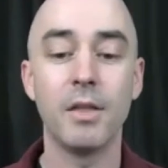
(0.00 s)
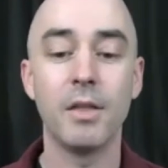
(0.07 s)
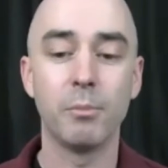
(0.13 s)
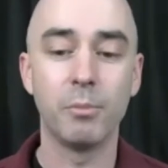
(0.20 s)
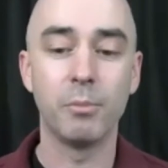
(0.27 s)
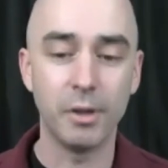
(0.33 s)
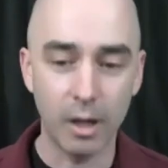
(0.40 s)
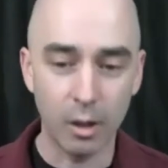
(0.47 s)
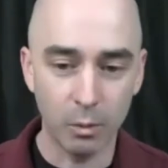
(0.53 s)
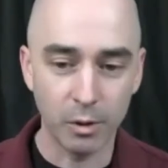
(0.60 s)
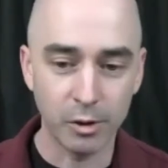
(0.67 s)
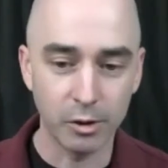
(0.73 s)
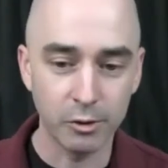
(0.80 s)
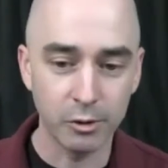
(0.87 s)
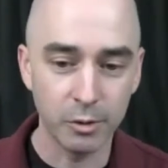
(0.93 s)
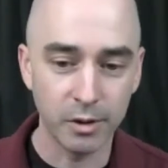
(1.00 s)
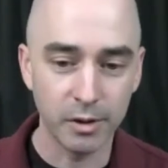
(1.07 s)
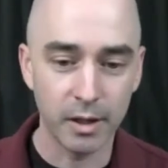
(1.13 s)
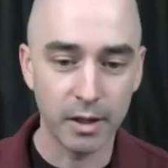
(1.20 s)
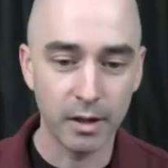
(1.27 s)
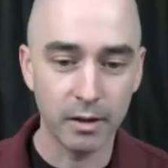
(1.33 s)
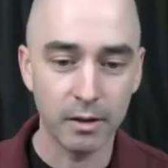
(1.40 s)
and then breathe out when you're doing
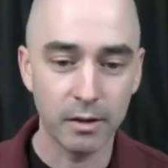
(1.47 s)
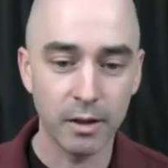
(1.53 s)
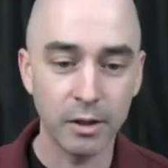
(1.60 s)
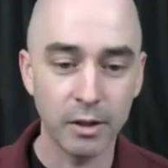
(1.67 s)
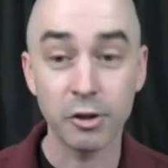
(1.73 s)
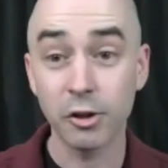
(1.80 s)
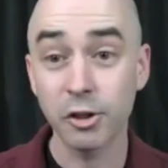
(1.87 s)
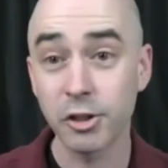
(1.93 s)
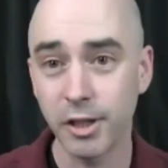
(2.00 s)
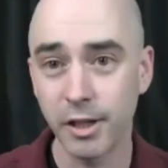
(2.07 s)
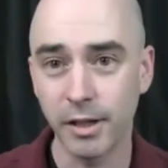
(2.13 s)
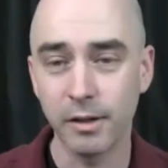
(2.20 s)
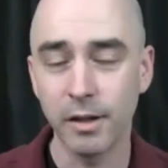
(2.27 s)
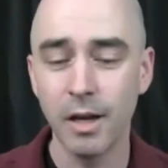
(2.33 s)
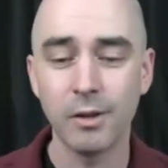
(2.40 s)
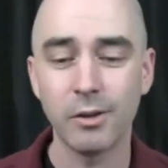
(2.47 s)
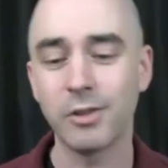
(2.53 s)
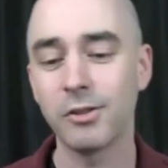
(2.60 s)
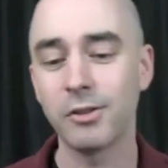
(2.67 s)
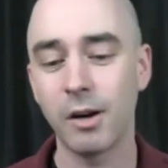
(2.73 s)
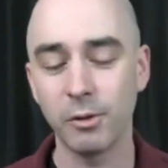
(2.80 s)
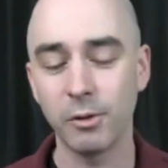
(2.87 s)
the exertion.
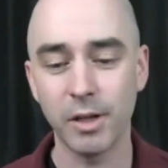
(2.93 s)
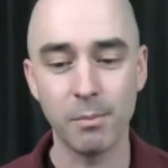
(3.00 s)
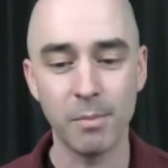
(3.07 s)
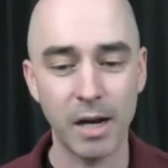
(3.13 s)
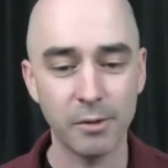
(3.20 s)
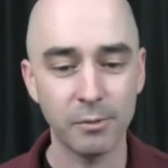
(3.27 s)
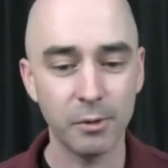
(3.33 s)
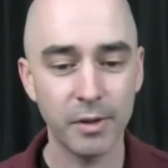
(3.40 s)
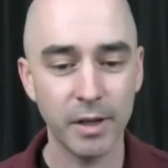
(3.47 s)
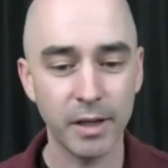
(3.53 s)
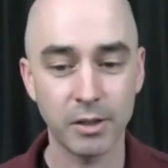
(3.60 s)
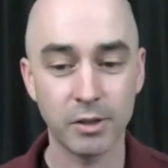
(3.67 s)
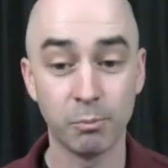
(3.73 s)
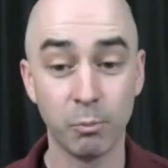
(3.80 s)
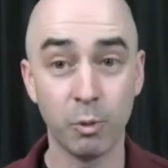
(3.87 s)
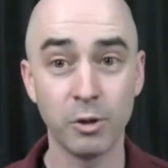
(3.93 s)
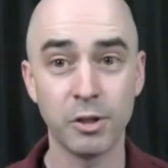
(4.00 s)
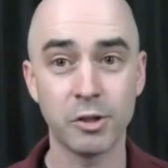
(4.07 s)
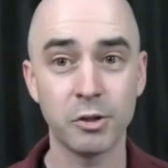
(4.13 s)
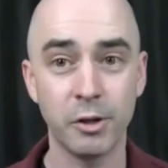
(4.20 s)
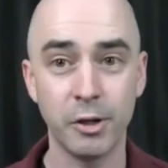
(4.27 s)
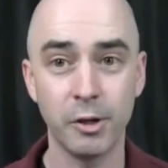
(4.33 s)
It's not really a mindful thing. It's more
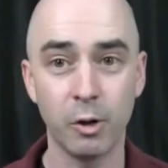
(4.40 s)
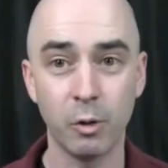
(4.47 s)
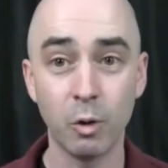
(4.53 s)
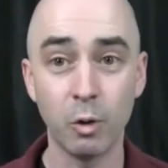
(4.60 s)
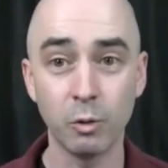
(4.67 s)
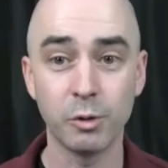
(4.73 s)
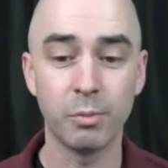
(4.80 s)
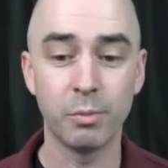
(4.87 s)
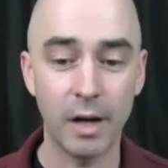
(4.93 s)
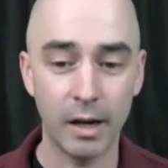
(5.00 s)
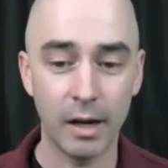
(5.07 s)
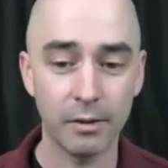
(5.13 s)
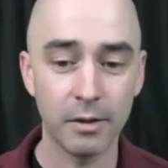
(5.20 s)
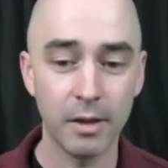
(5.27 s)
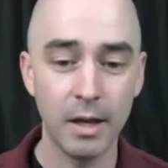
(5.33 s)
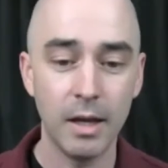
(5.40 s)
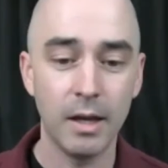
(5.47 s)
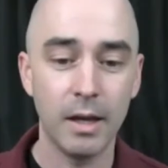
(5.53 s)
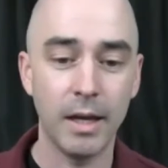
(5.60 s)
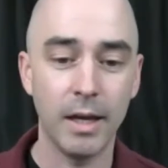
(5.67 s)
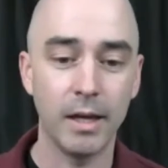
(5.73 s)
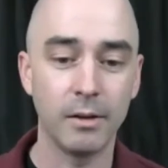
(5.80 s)
just so you don't hold your breath
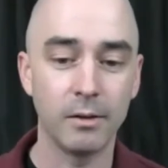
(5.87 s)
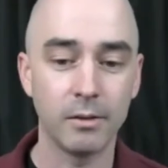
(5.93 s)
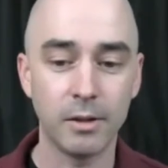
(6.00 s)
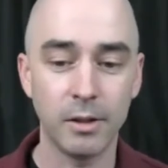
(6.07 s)
and,